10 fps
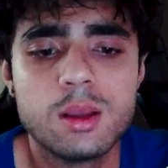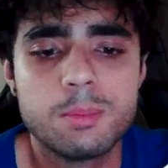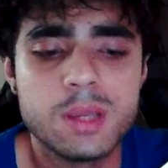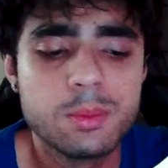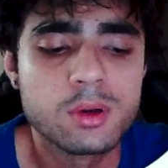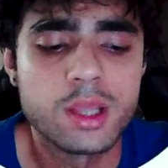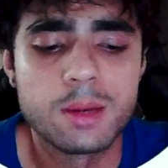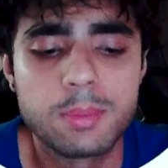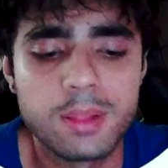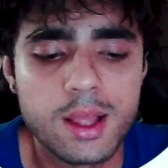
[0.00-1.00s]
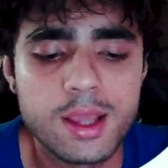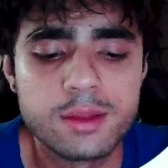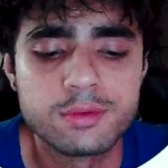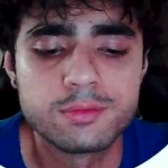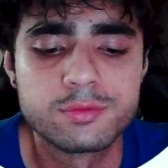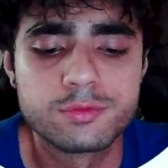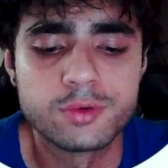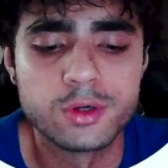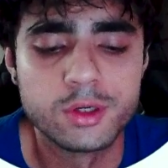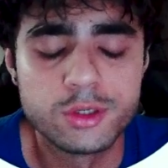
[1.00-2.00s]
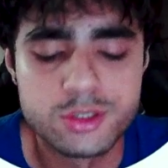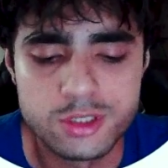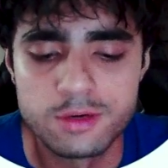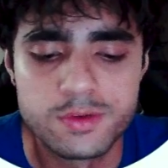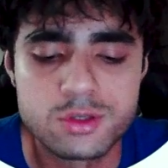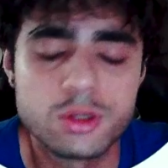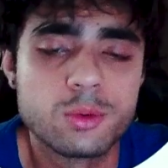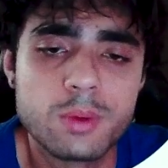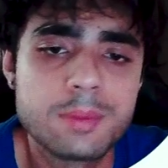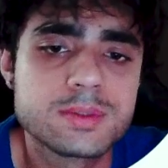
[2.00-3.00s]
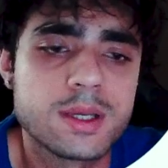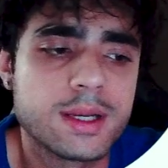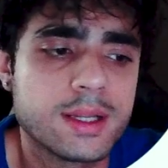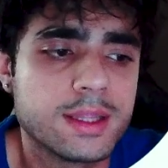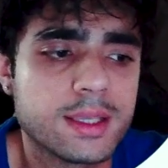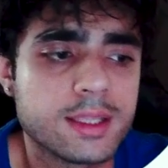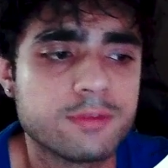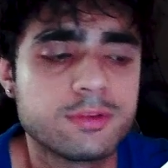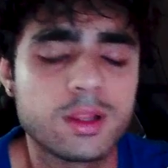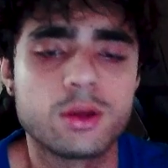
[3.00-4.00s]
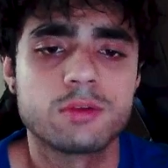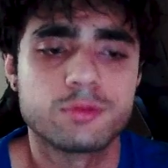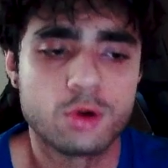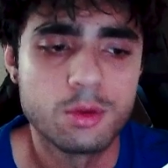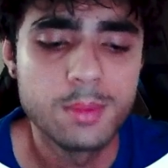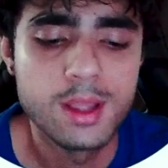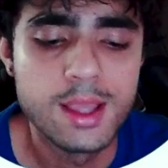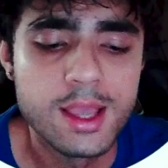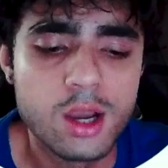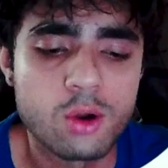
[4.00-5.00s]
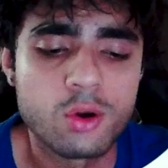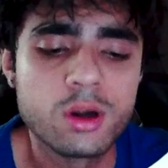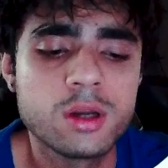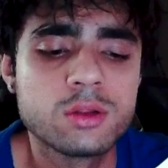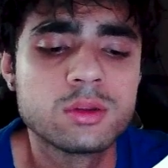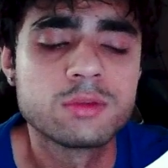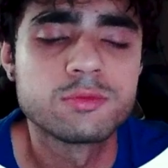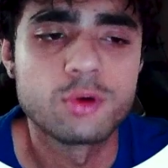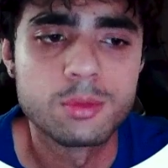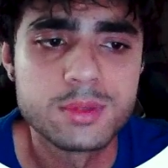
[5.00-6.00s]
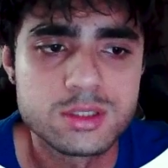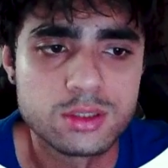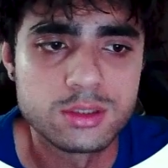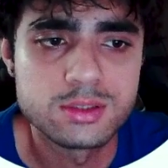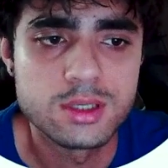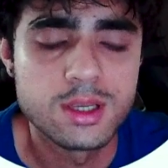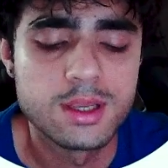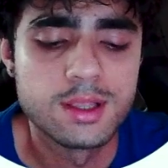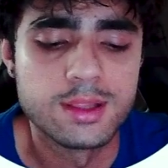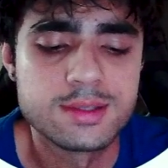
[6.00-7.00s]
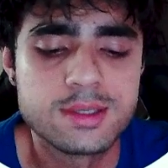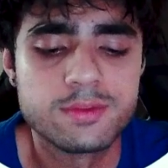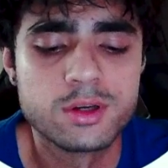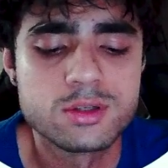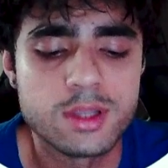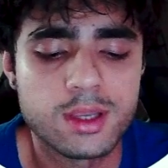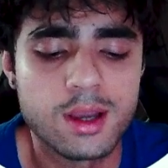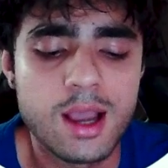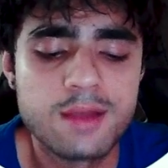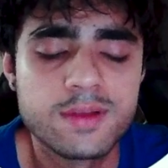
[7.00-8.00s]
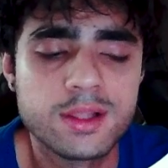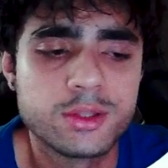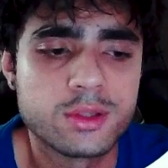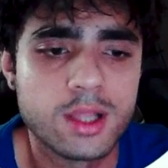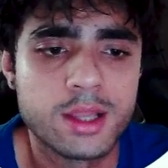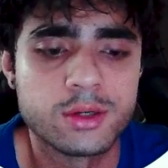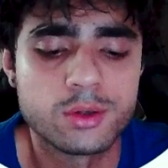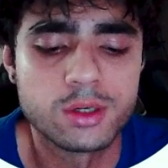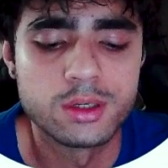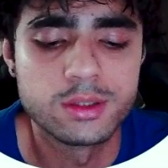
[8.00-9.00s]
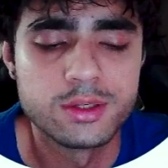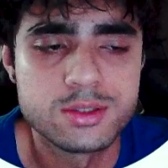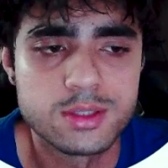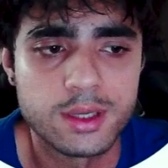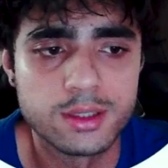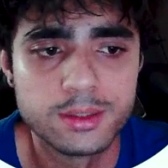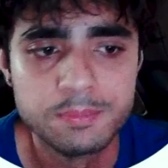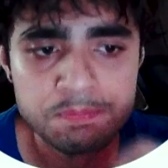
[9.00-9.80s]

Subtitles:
people can apply for your service on your website and they can fill out a form. According to the form results, let's say if there's like a high value client or there's like a